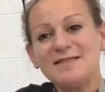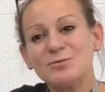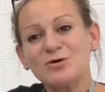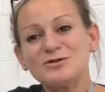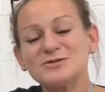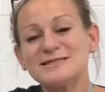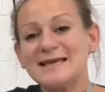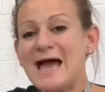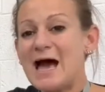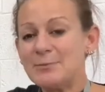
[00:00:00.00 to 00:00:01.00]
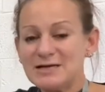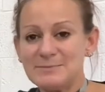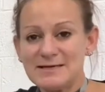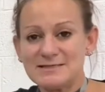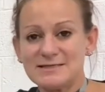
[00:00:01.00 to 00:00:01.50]
and then we'll also see how many
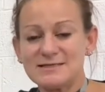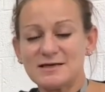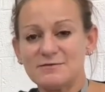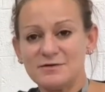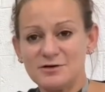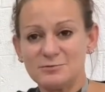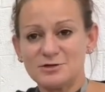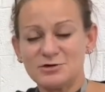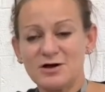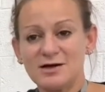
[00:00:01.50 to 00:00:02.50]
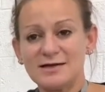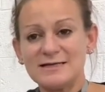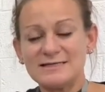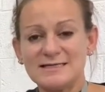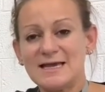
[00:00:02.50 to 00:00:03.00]
pieces of the Cubitron
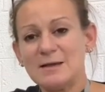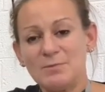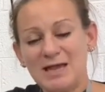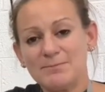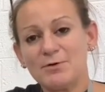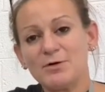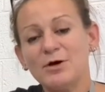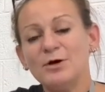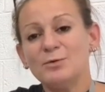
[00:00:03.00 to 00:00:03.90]
DA paper